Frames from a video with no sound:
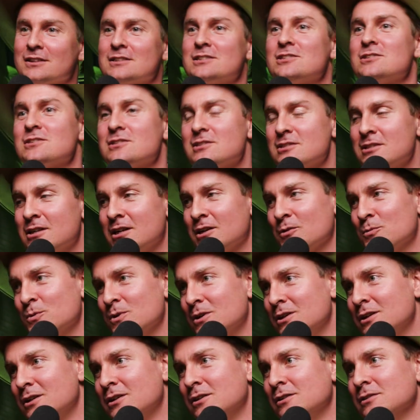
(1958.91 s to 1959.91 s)
It's just like,
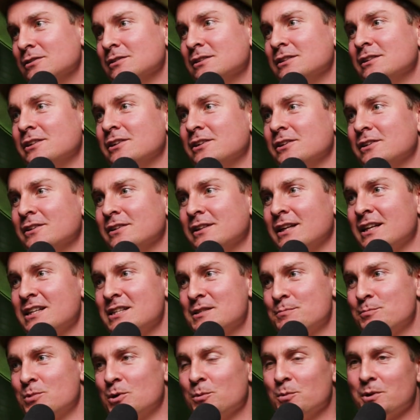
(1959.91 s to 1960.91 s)
well,
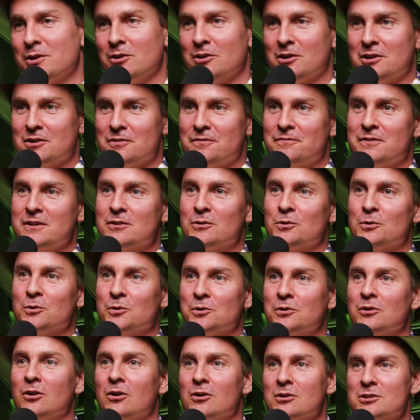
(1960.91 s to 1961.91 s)
that's probably not going to feel
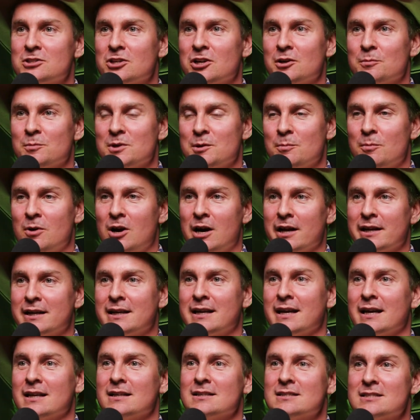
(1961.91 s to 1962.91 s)
good long term. You might
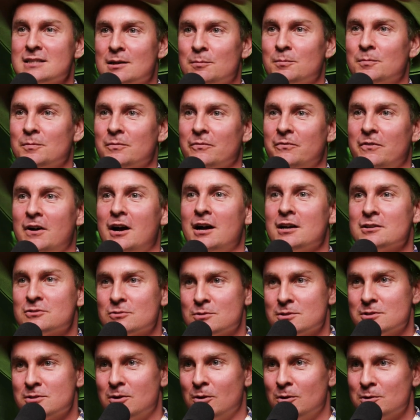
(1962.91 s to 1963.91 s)
get some fast
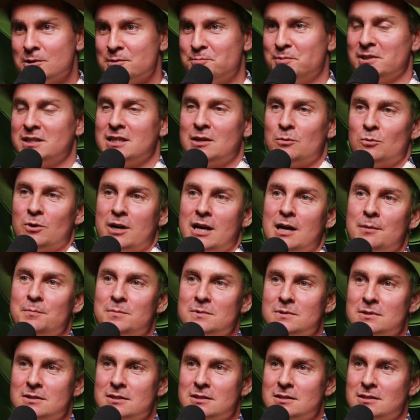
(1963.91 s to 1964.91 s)
results, but then what
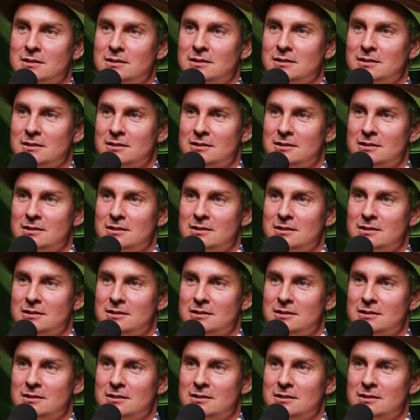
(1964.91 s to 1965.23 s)
happens?